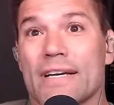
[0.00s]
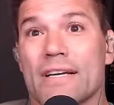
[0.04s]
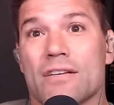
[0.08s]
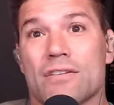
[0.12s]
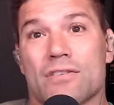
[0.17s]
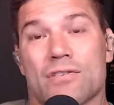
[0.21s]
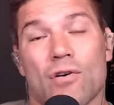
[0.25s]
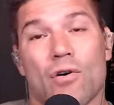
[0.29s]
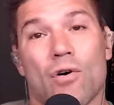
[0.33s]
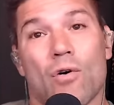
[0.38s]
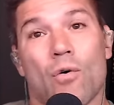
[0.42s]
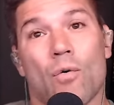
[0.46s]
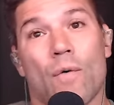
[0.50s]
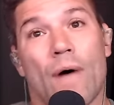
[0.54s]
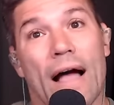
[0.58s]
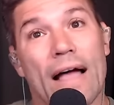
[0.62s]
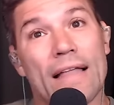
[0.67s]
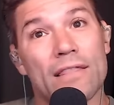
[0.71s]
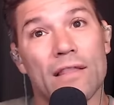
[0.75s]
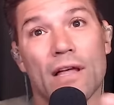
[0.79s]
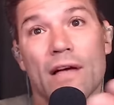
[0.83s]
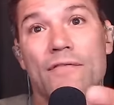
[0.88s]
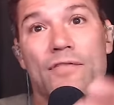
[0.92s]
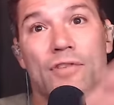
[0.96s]
So yeah. I
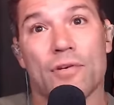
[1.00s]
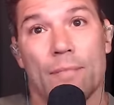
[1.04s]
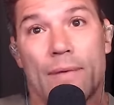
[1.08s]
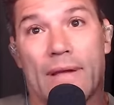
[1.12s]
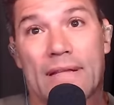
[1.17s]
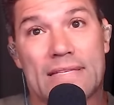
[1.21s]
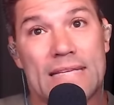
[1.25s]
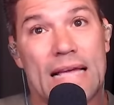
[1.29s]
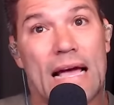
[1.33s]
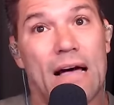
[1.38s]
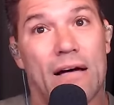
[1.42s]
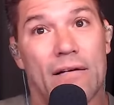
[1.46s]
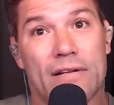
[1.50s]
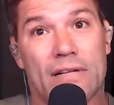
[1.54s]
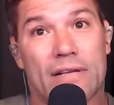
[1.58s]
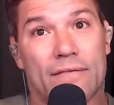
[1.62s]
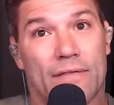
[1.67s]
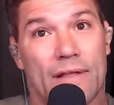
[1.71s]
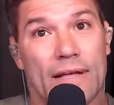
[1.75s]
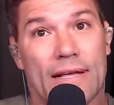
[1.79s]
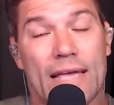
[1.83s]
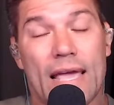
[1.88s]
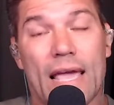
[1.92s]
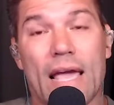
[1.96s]
love your mentality of
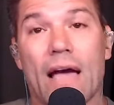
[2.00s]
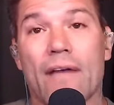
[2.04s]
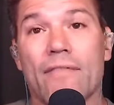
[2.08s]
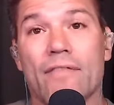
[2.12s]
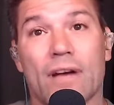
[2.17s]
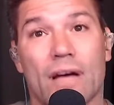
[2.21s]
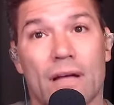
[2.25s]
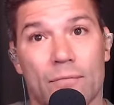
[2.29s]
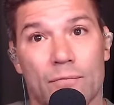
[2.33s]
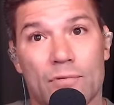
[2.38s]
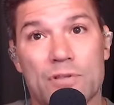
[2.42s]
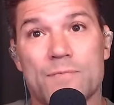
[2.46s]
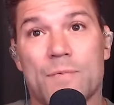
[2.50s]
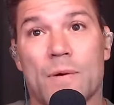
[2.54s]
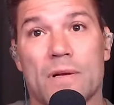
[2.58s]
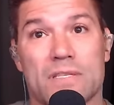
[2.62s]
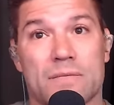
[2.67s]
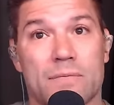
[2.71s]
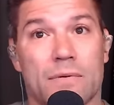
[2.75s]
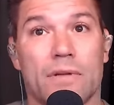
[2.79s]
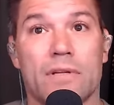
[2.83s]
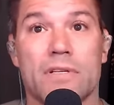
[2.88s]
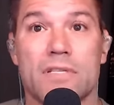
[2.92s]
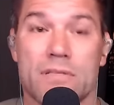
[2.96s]
like, hey, I've got
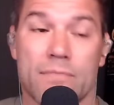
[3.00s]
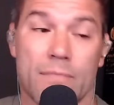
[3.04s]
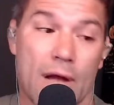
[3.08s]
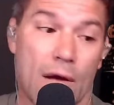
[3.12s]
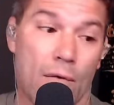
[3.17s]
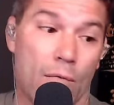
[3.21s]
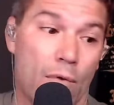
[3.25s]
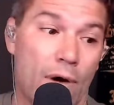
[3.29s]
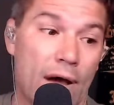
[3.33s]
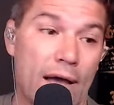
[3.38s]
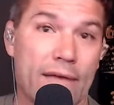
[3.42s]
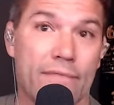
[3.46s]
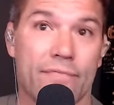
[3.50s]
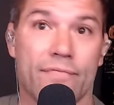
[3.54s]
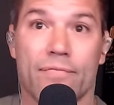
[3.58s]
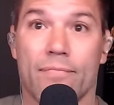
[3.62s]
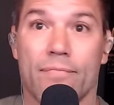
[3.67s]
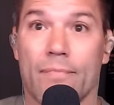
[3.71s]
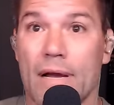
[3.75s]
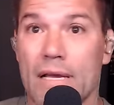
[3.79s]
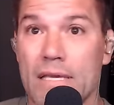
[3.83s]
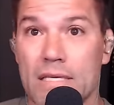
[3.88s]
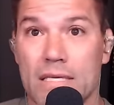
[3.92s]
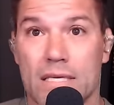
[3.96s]
responsibility to my wife,
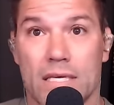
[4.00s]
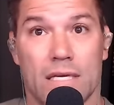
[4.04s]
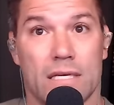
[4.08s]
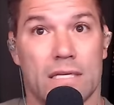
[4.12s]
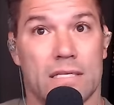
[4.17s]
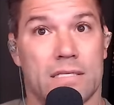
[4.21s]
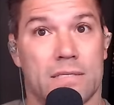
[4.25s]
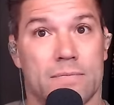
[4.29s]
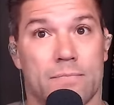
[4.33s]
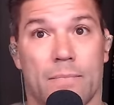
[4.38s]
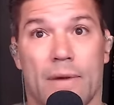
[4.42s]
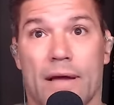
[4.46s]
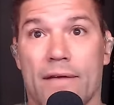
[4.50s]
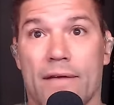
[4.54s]
my kids, my